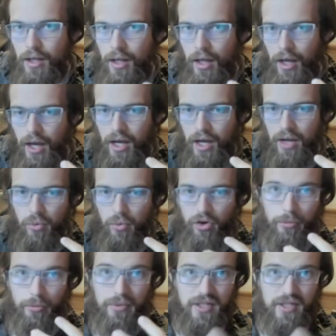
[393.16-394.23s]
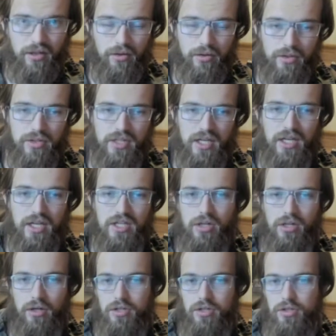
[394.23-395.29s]
and what are the particulars. And he
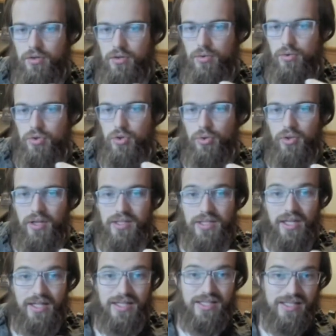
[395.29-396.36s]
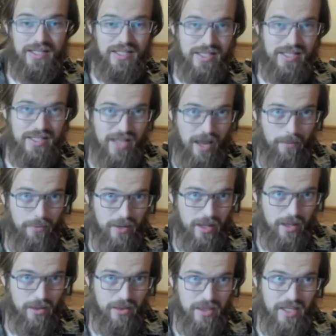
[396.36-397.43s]
started to do things like step
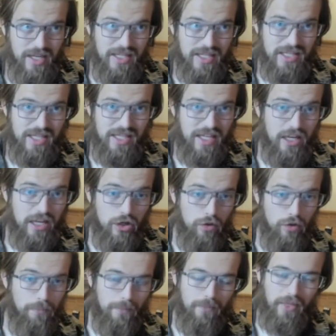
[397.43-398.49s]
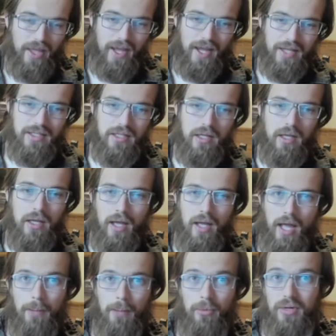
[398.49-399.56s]
in the sticky goop that
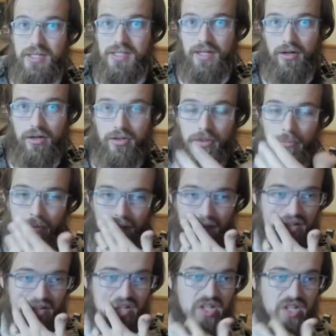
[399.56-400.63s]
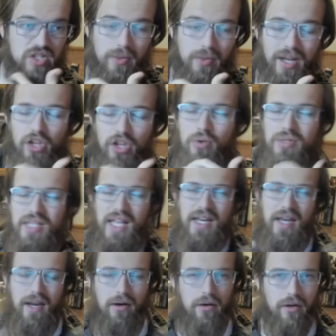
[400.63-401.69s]
Emery's character plans, and so we got to use that
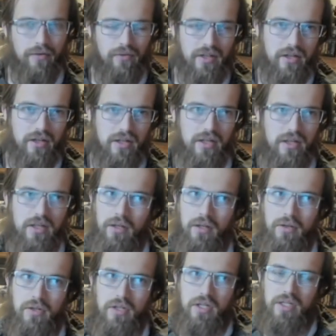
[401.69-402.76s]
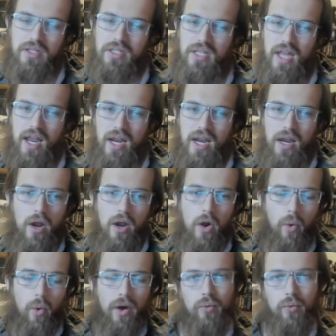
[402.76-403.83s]
narratively to say
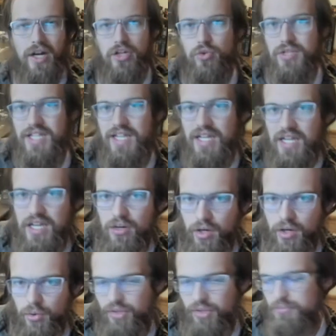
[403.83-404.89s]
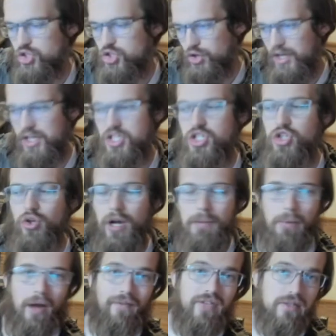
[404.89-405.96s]
what Wretch was hearing with him trying to
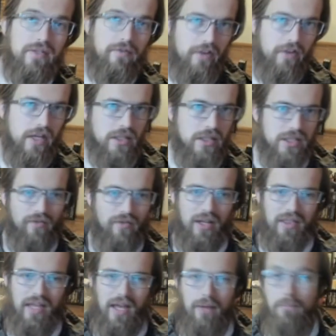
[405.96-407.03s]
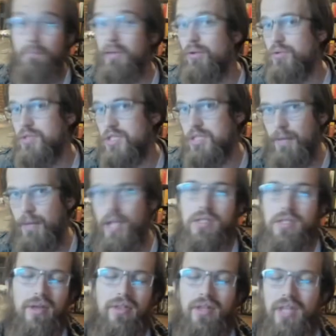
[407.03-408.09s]
scrape off his feet and stuff like that and build suspense.
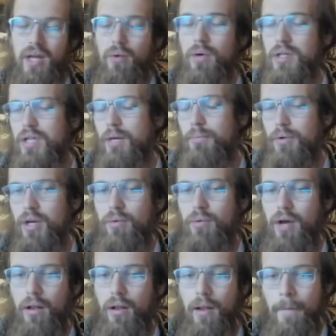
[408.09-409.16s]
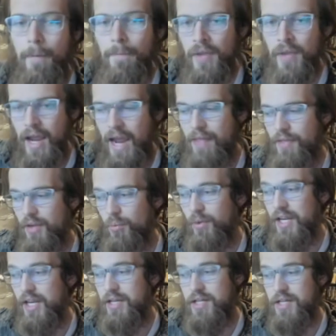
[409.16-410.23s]
So I think that worked out pretty well. And then when
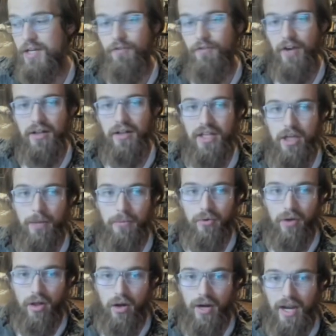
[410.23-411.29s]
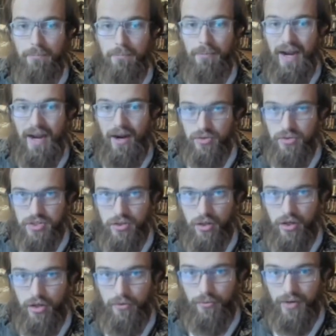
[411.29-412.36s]
he did finally come along and pounce
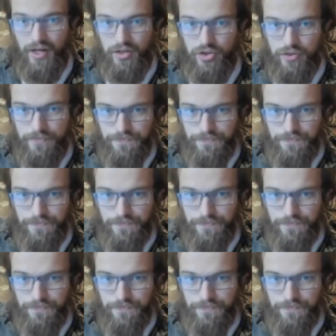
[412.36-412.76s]
on Wretch,